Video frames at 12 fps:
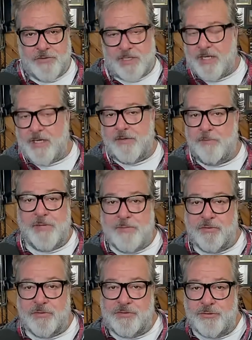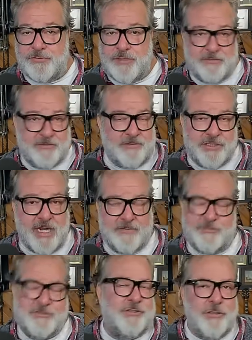Can other people do the
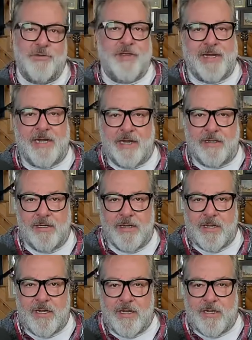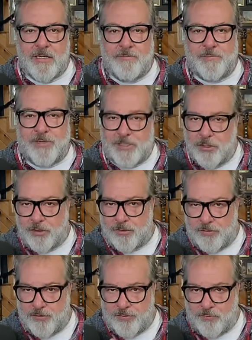job? Sure they can. But
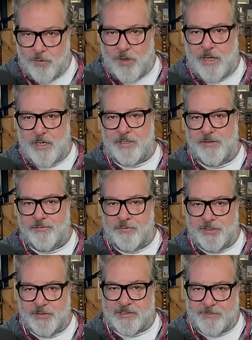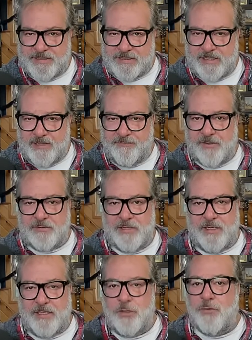you're the one. You're
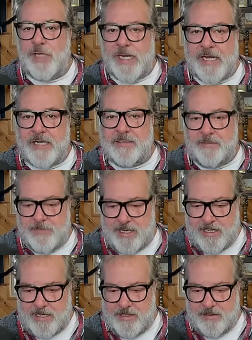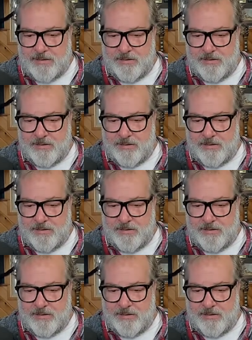specifically, uniquely made.